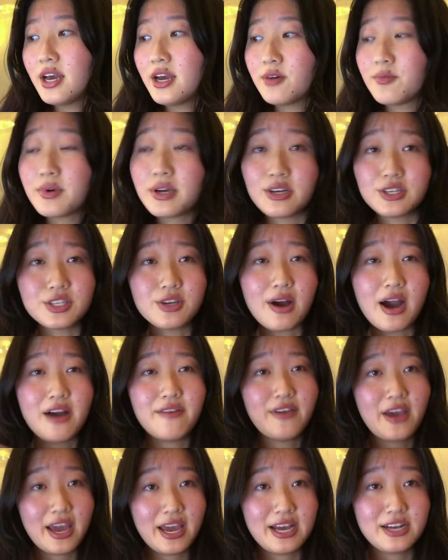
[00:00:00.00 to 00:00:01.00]
We also have
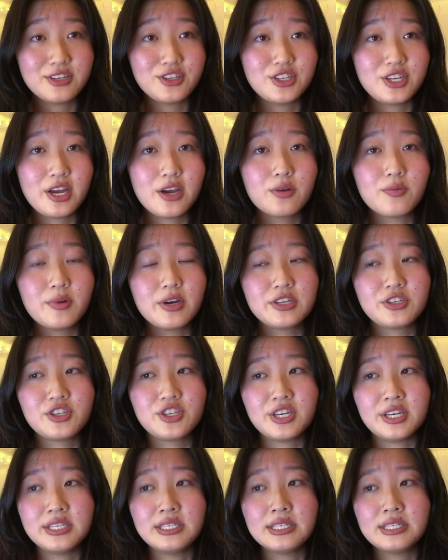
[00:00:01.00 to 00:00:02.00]
Handshake, which
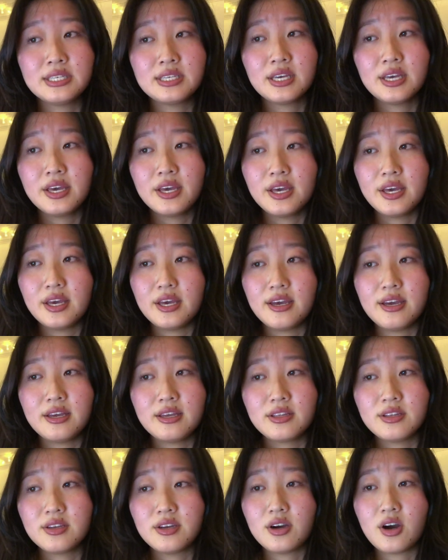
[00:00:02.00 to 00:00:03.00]
is
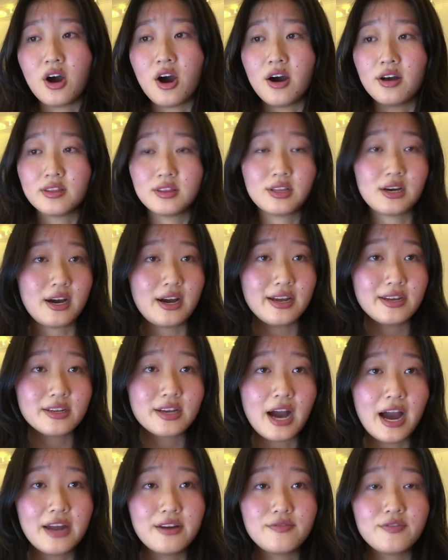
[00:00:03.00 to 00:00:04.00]
an online
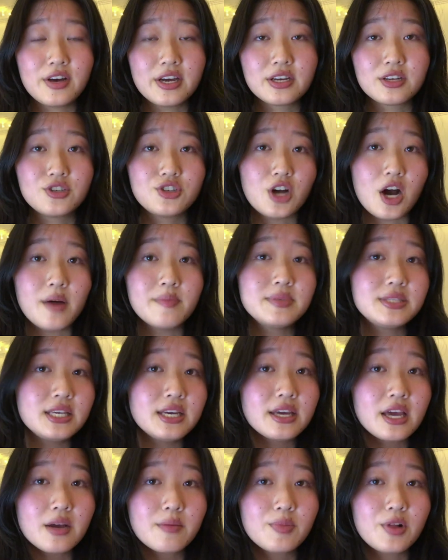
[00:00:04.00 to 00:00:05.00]
kind of like job
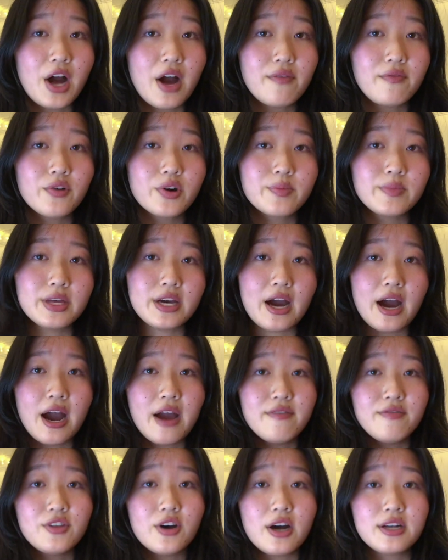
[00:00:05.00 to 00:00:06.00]
seeking platform that
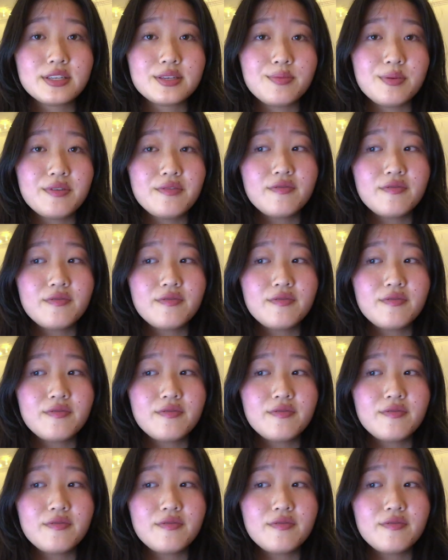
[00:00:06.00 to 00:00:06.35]
I've thought to be